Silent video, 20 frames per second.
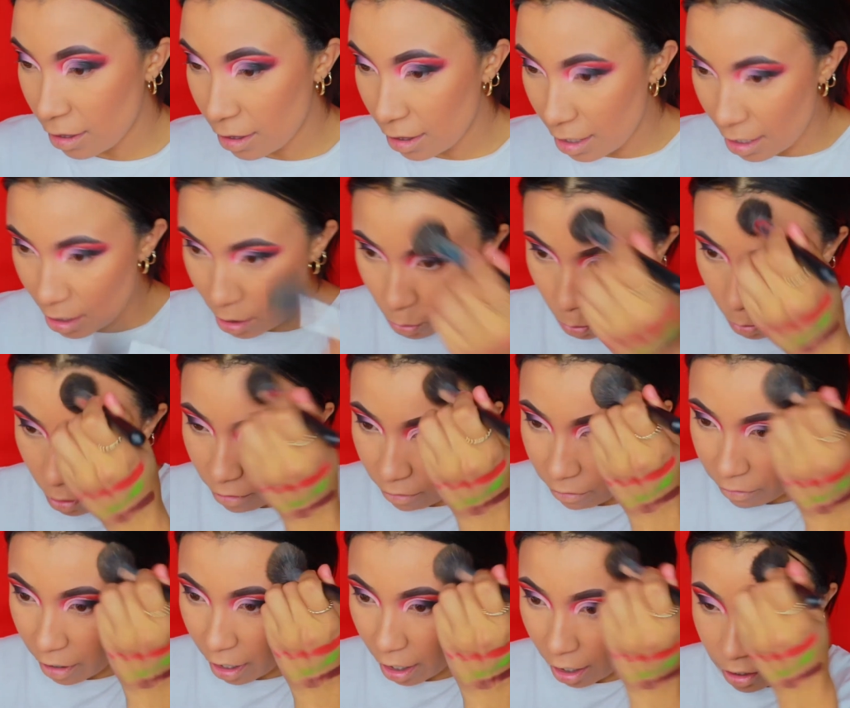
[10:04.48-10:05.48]
this one
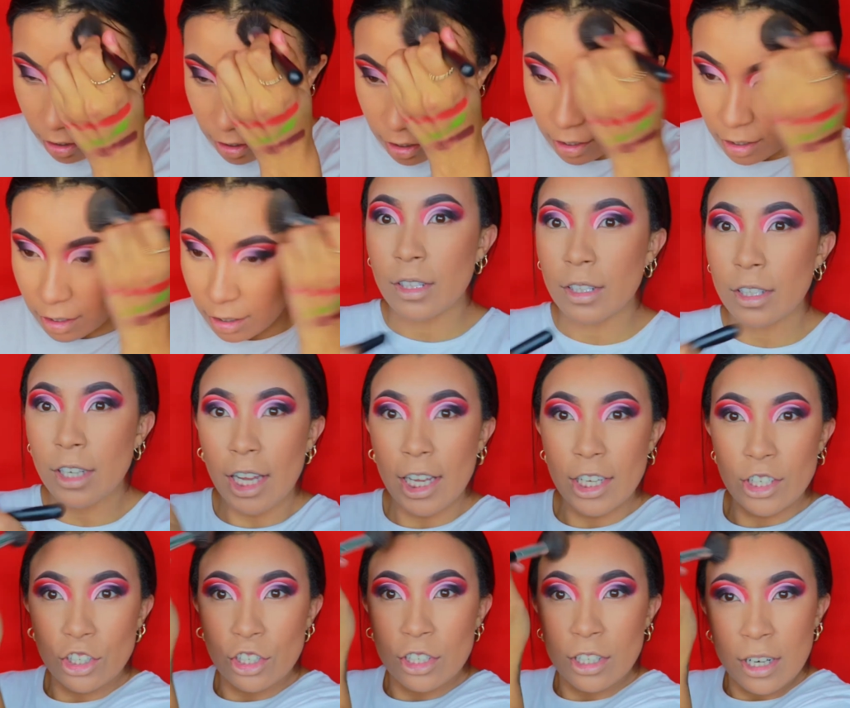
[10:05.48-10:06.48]
first. Like,
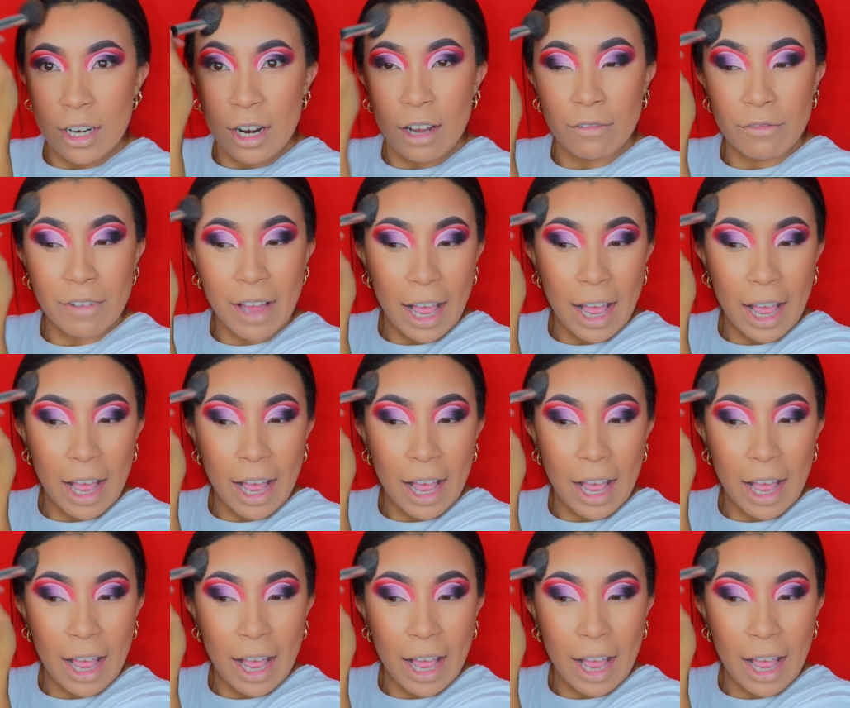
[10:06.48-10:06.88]
I just love